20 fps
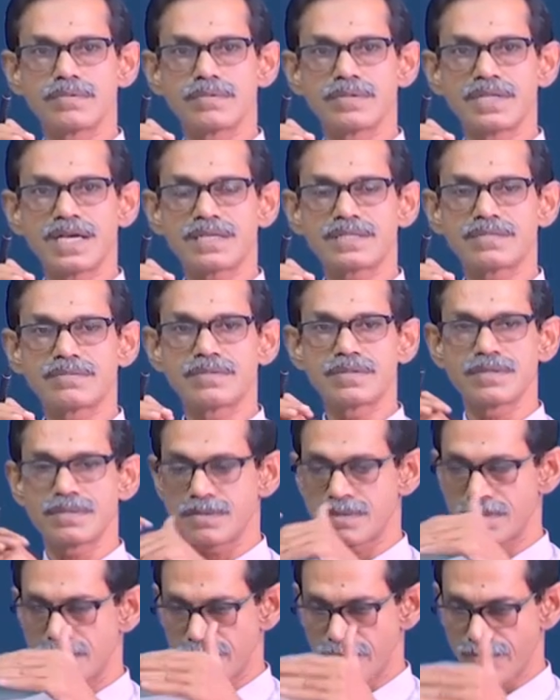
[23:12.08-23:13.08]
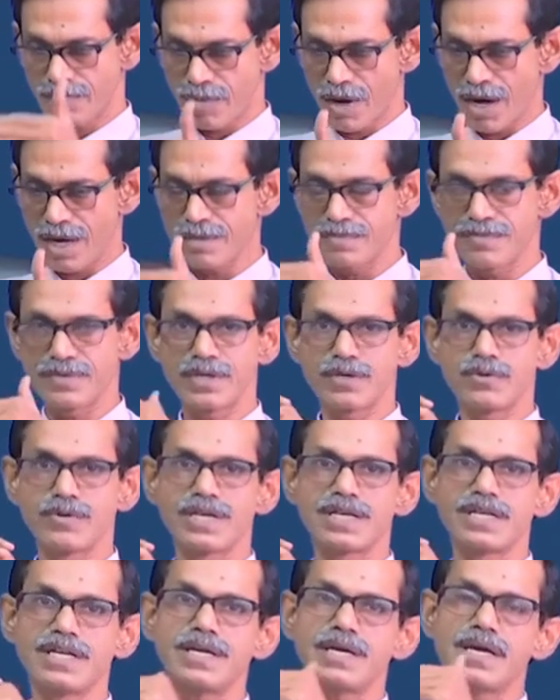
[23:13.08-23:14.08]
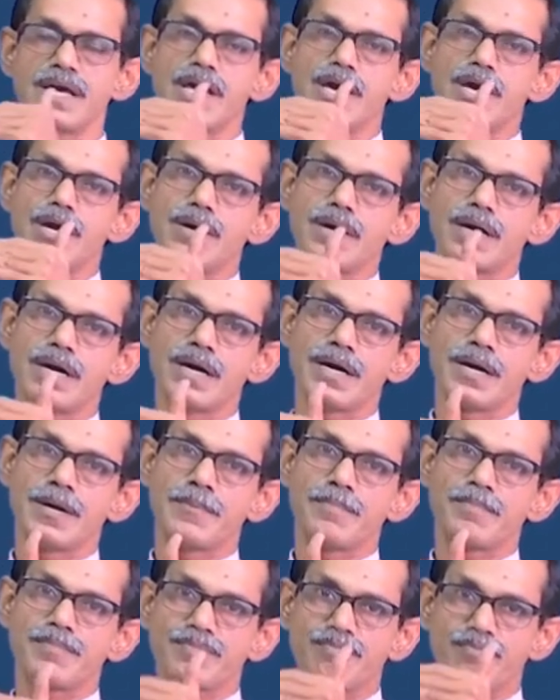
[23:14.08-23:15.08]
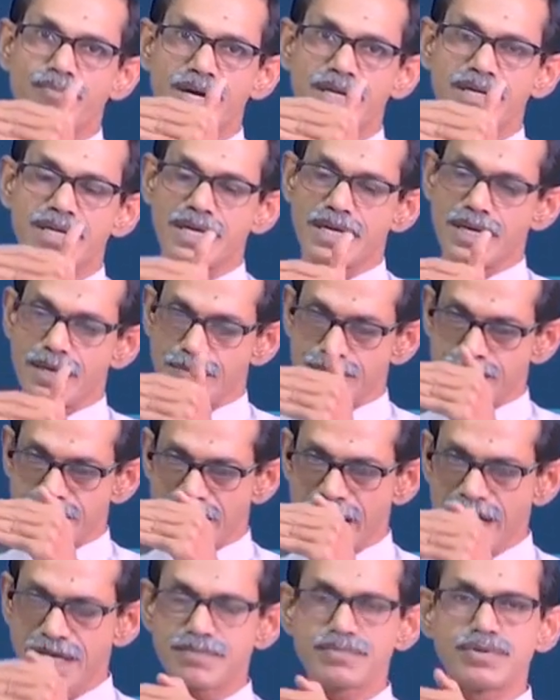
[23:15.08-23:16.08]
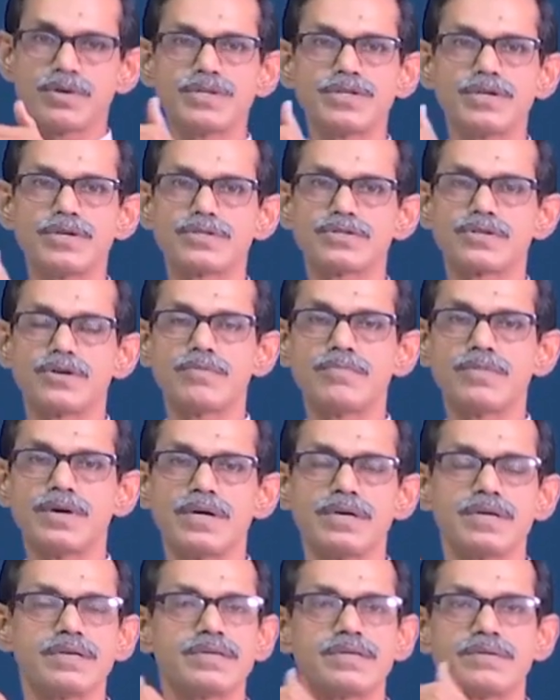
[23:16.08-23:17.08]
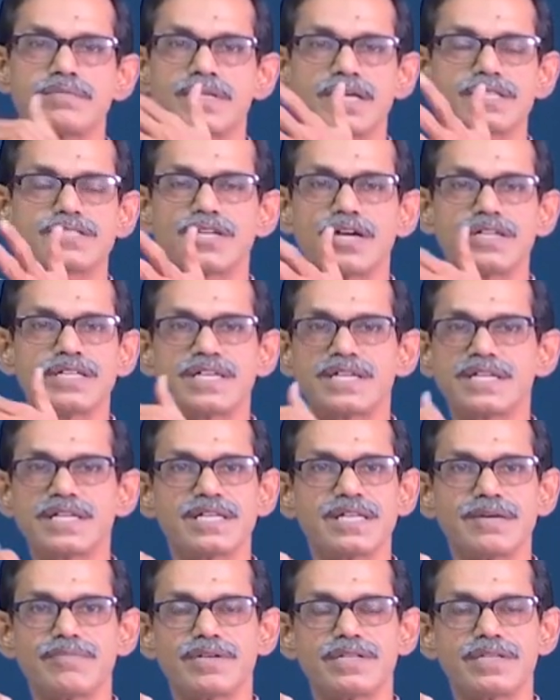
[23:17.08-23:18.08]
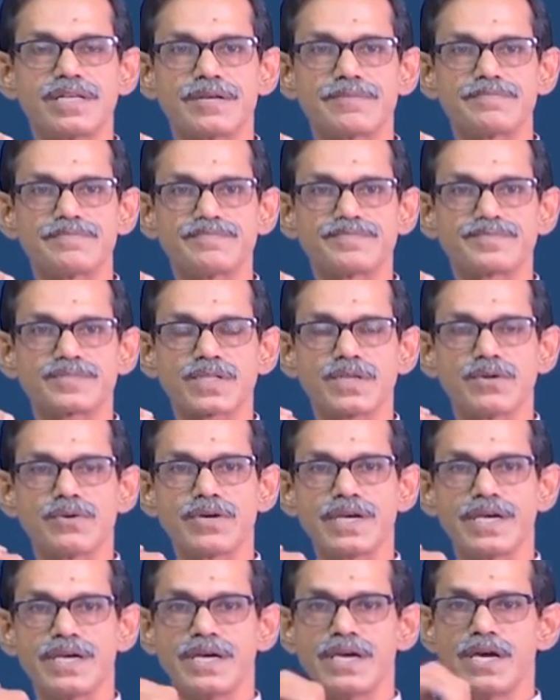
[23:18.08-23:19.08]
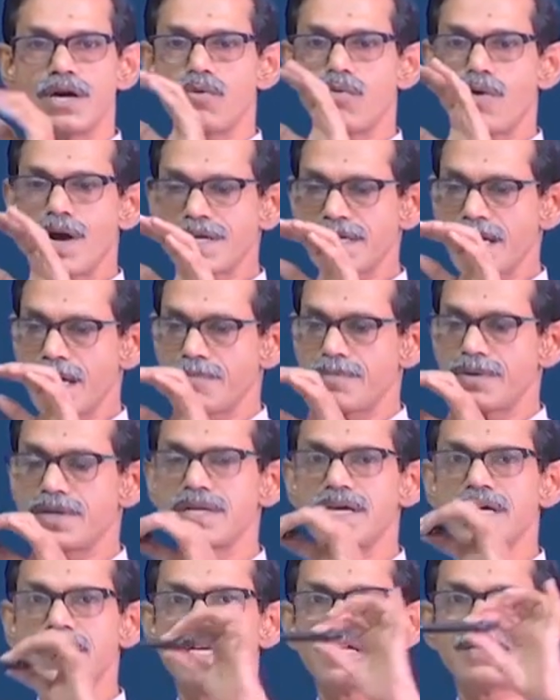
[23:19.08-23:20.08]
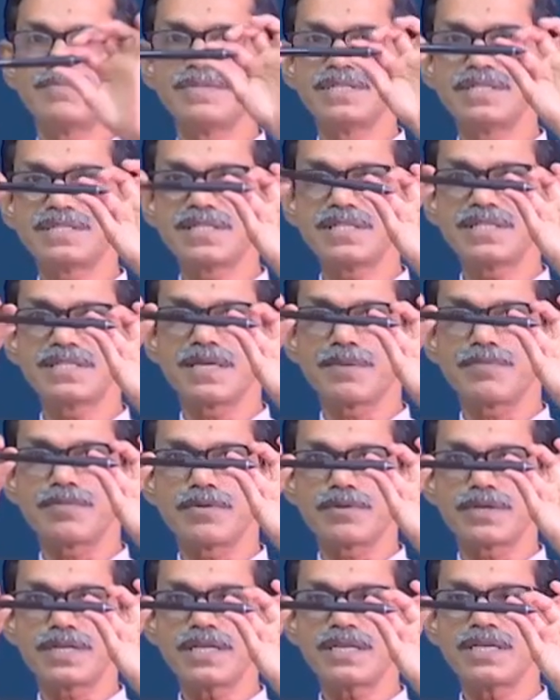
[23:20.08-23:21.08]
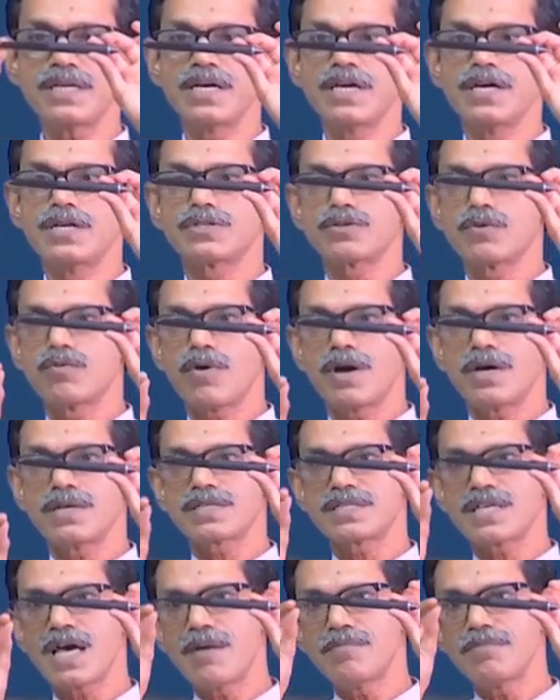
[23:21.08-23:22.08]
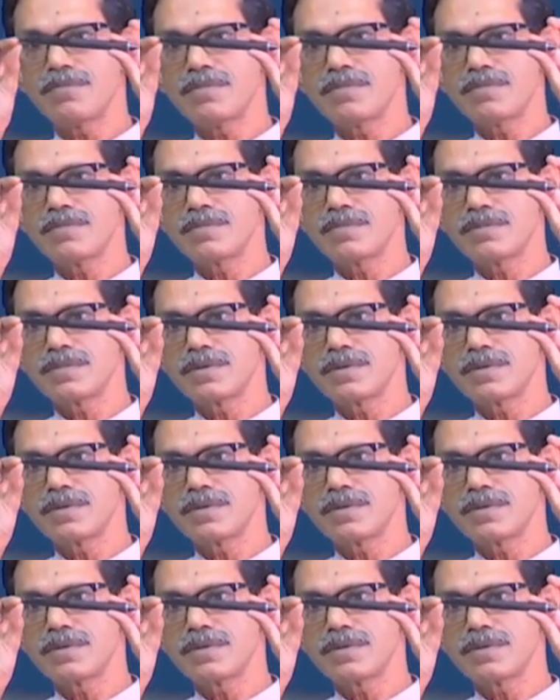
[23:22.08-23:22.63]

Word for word: that part very quickly, but that proteasome does not degrade everything. Okay. What happened if this is the protein? So, some